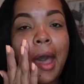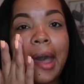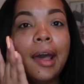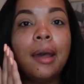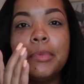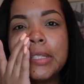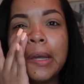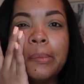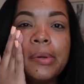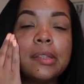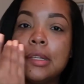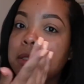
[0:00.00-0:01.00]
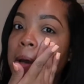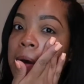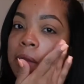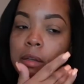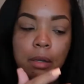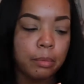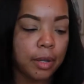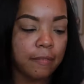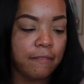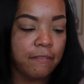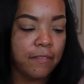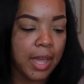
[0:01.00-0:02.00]
I'm just going to put this all on my
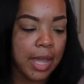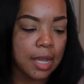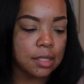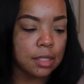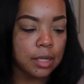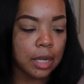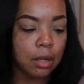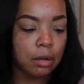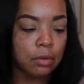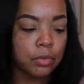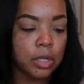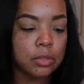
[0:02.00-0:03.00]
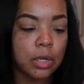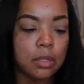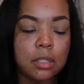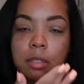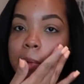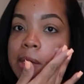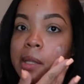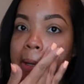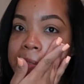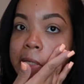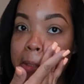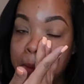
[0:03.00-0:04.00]
face. Now of course when I use this on my
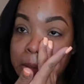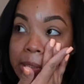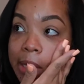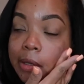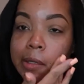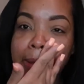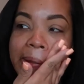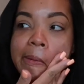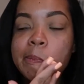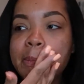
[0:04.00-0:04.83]
clients, I use like a